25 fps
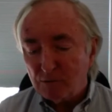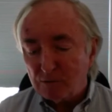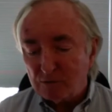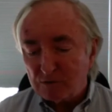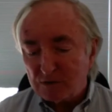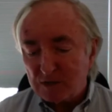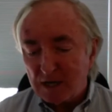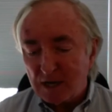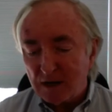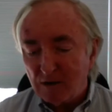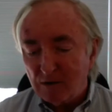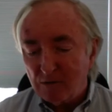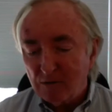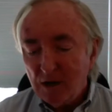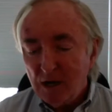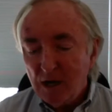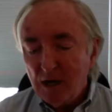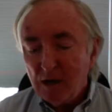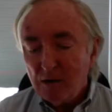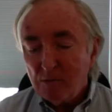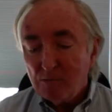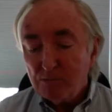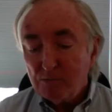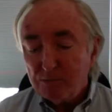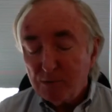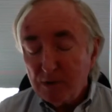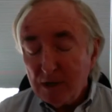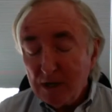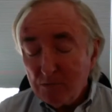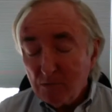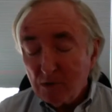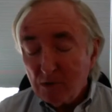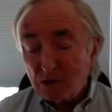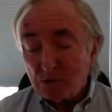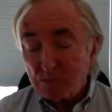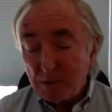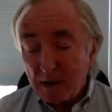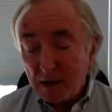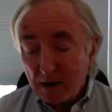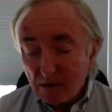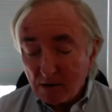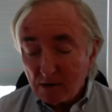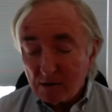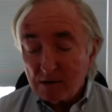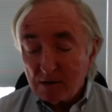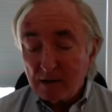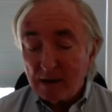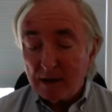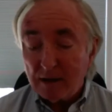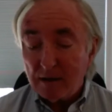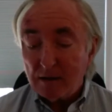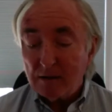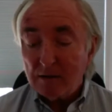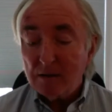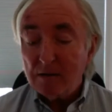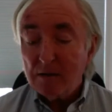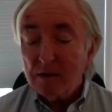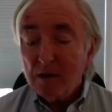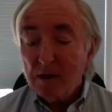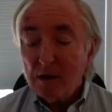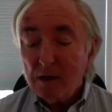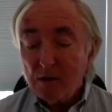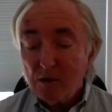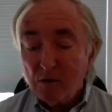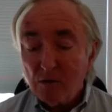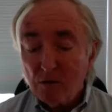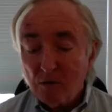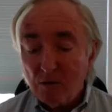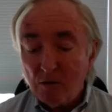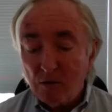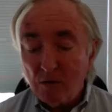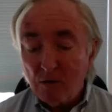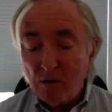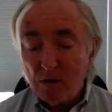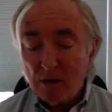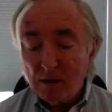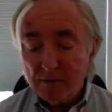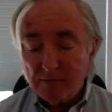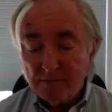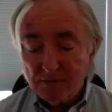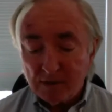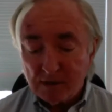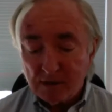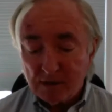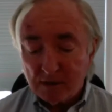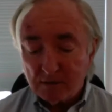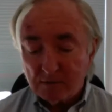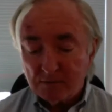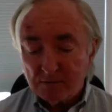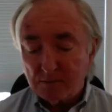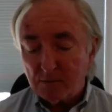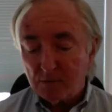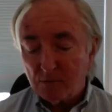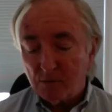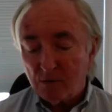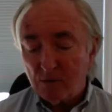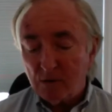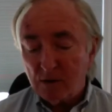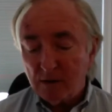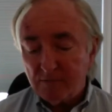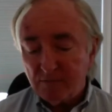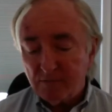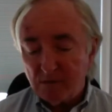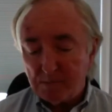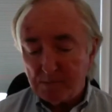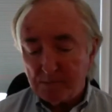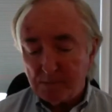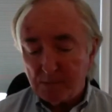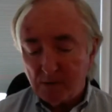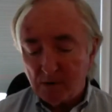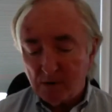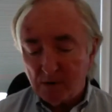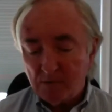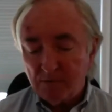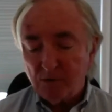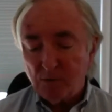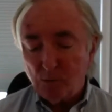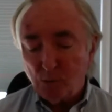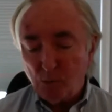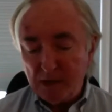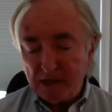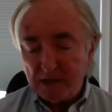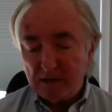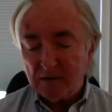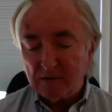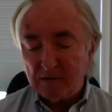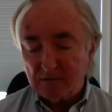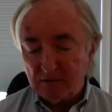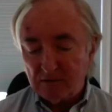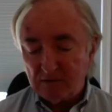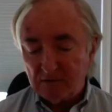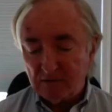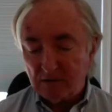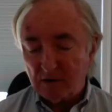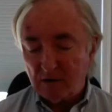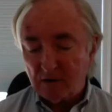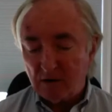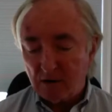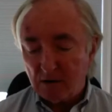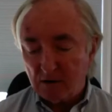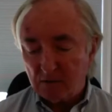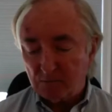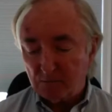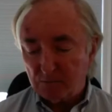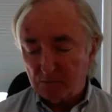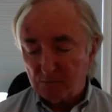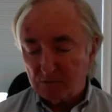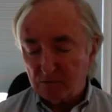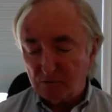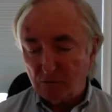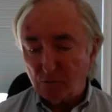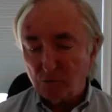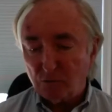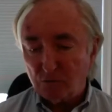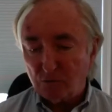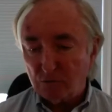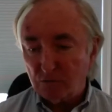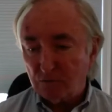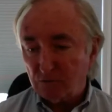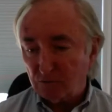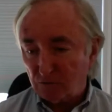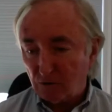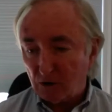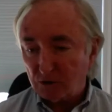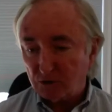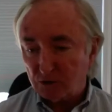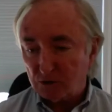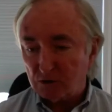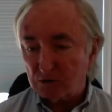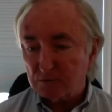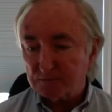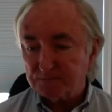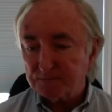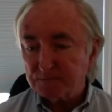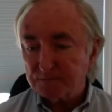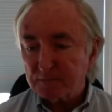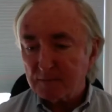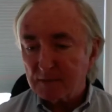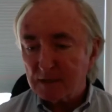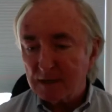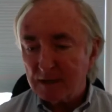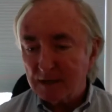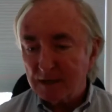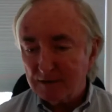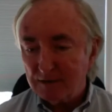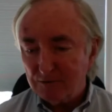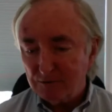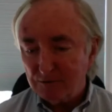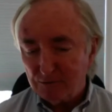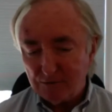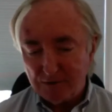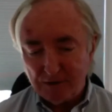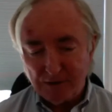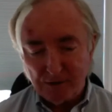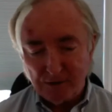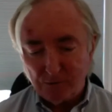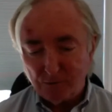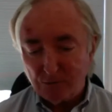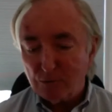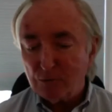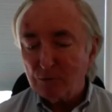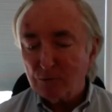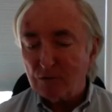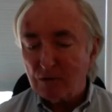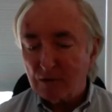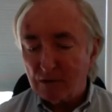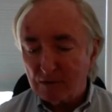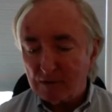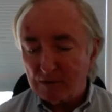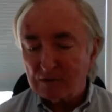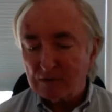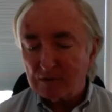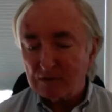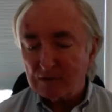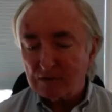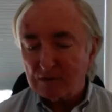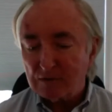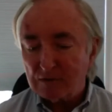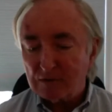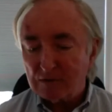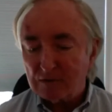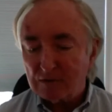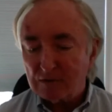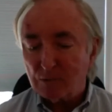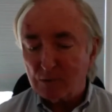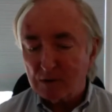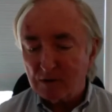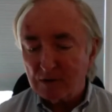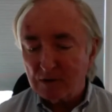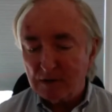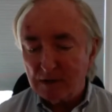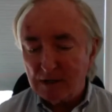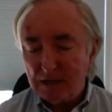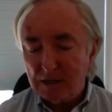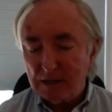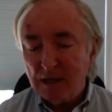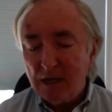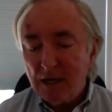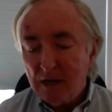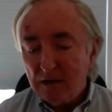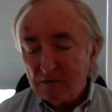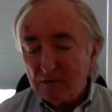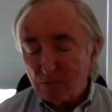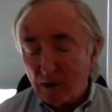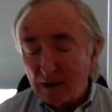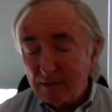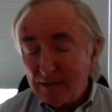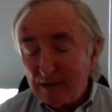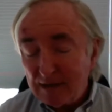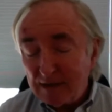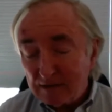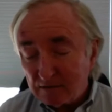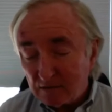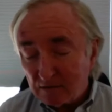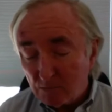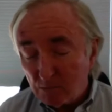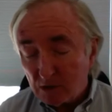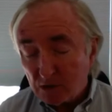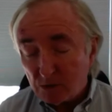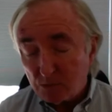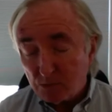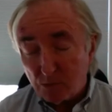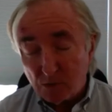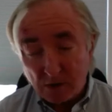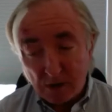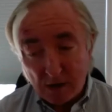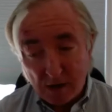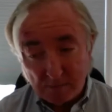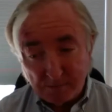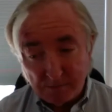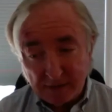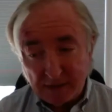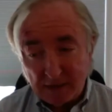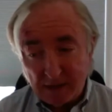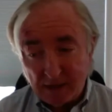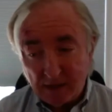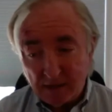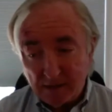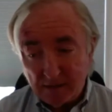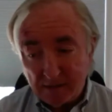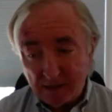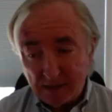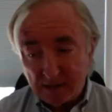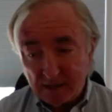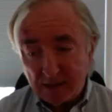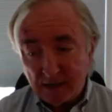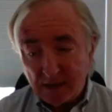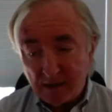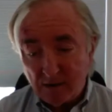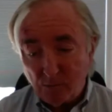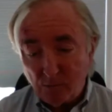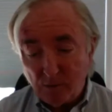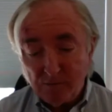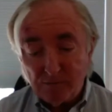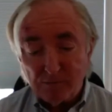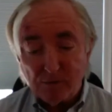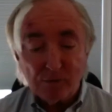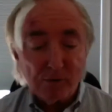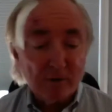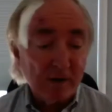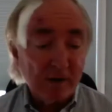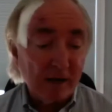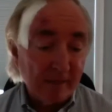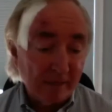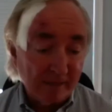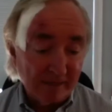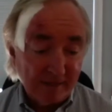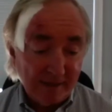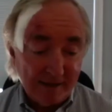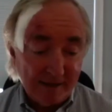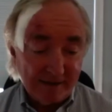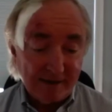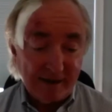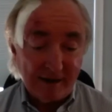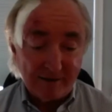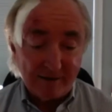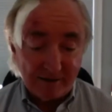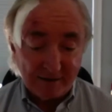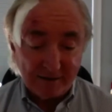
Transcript: now pretty much parallel all the weaknesses in our social structure. And those are the things we're going to need. So I think it's a much more complicated thing now. We learned, I think, how to,